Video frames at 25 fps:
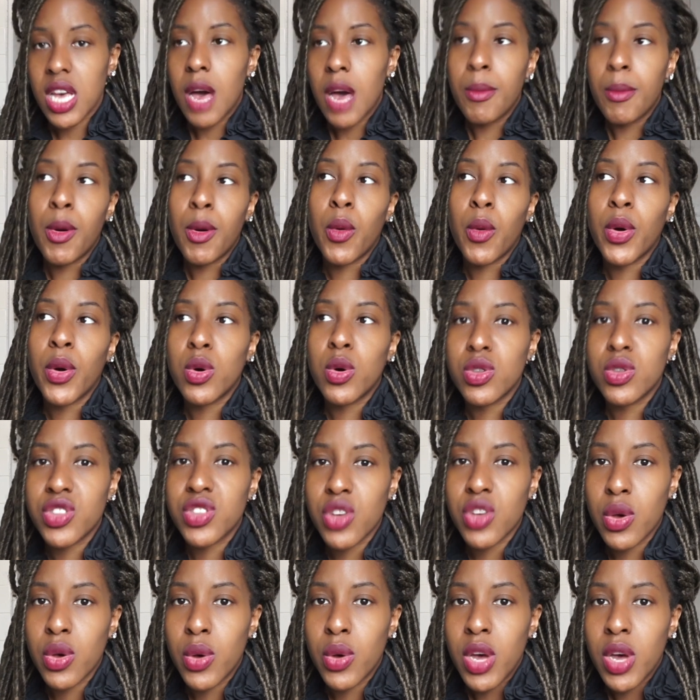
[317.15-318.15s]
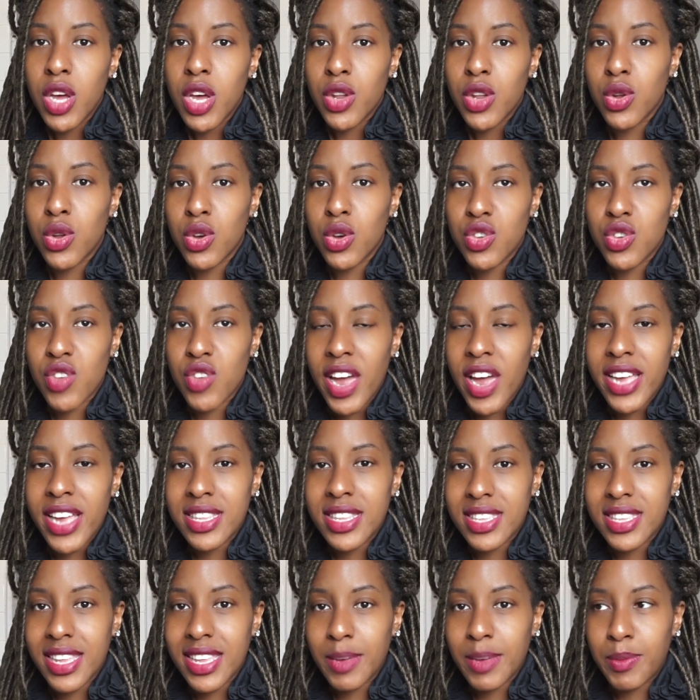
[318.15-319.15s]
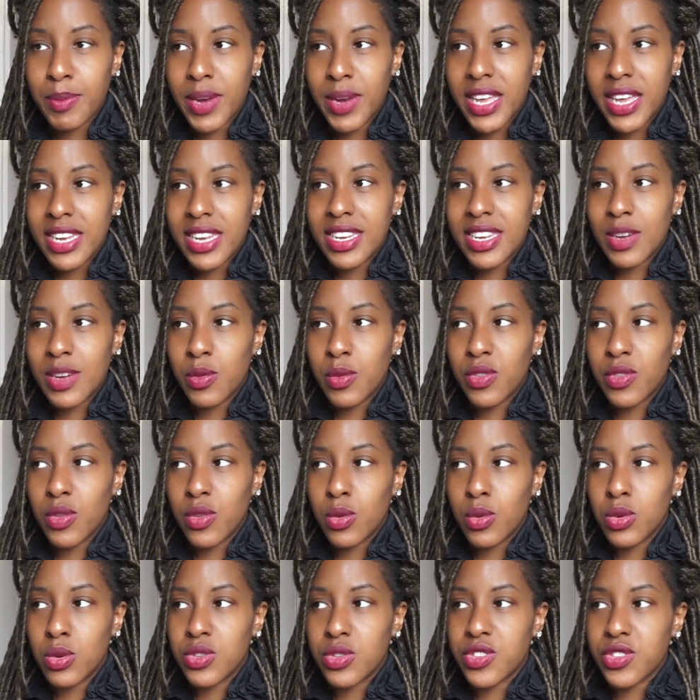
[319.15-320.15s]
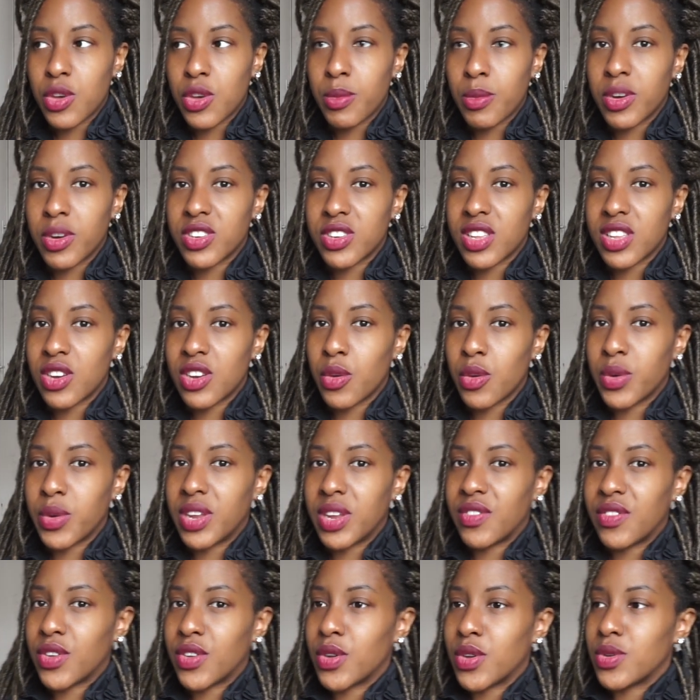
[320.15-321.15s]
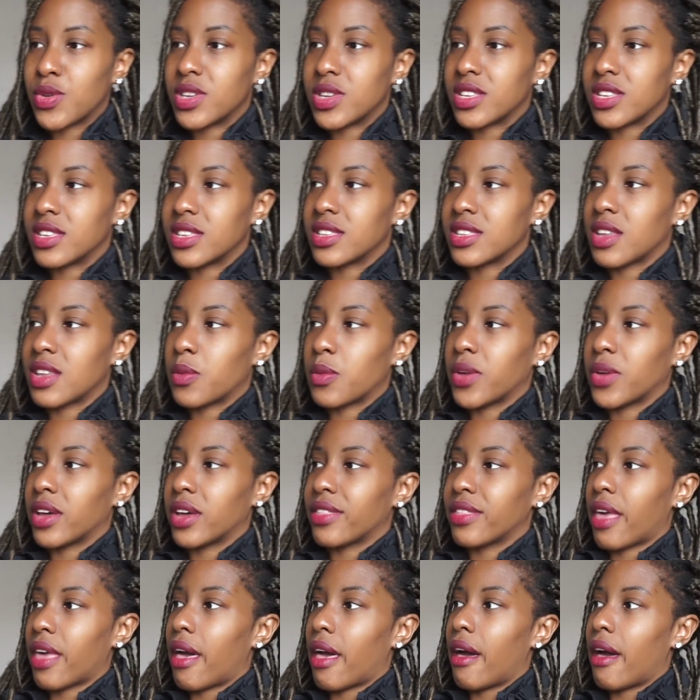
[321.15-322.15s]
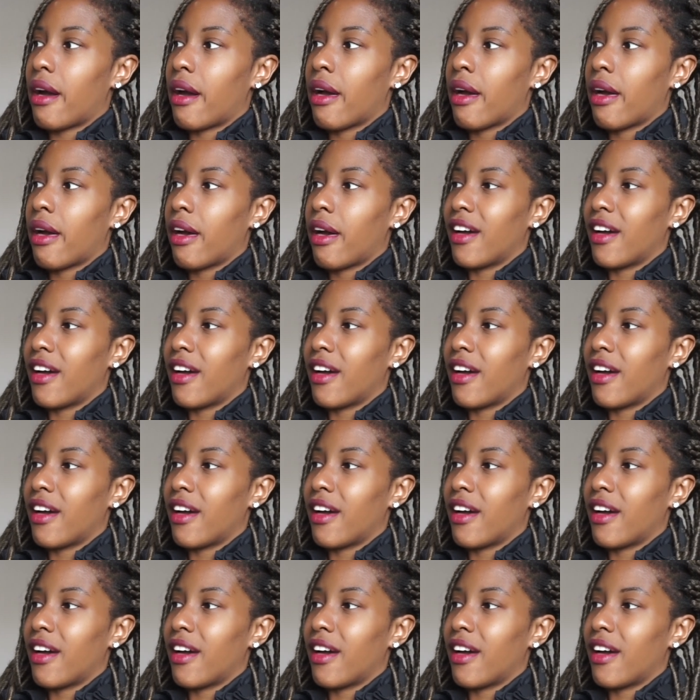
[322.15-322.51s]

but we're also not trying to like blend in with the wall so much that no one even notices that we are there.